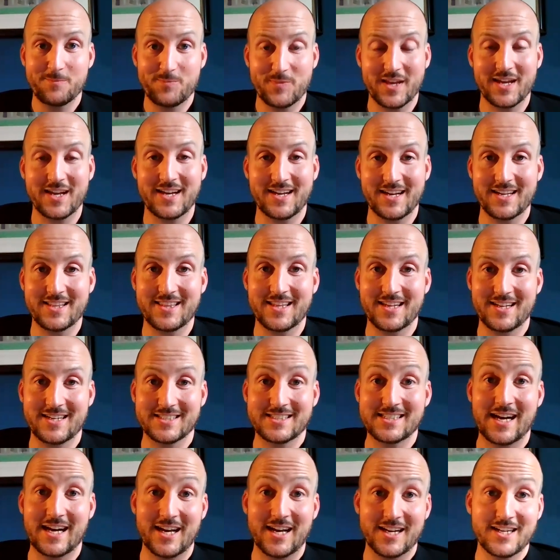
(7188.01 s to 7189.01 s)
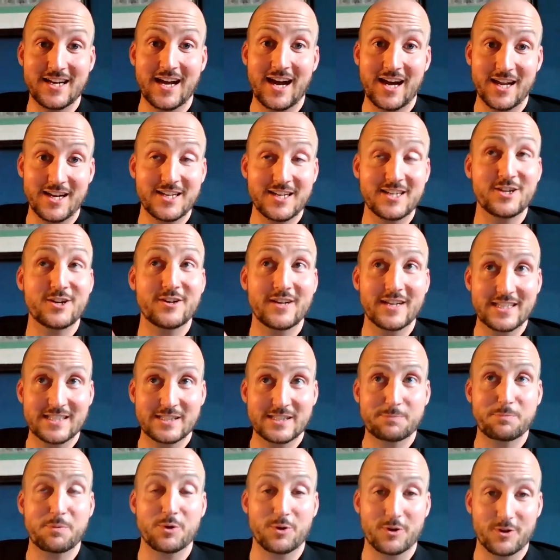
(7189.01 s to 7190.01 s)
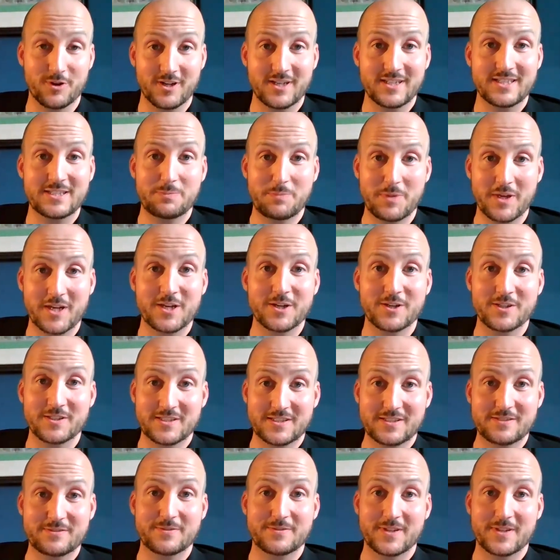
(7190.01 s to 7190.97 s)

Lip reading: that is underexplored because